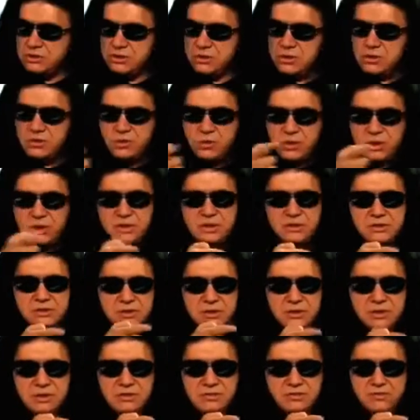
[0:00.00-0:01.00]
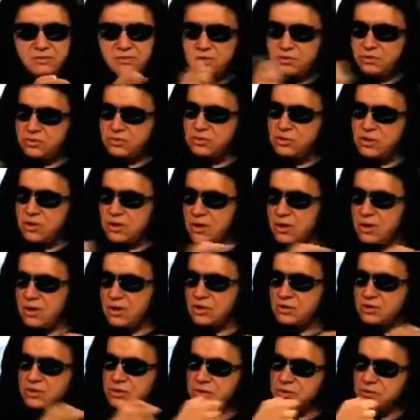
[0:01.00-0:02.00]
they're willing to give you their
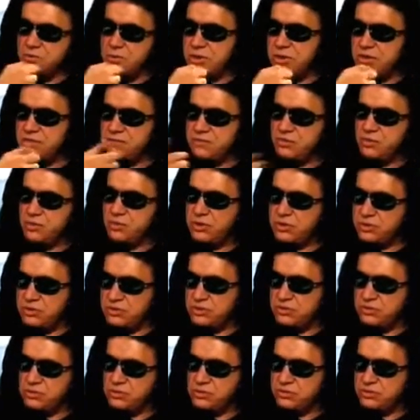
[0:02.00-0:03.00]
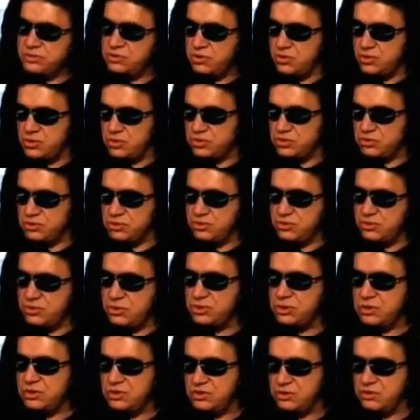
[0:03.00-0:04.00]
hard earned money for what you do. George,
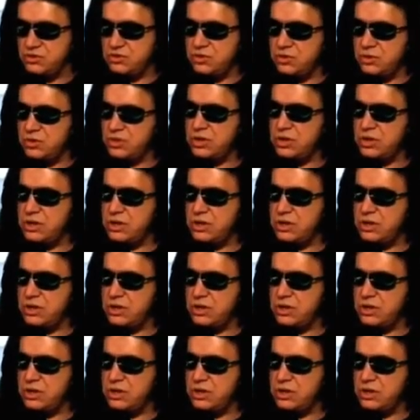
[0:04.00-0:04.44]
look at you. You're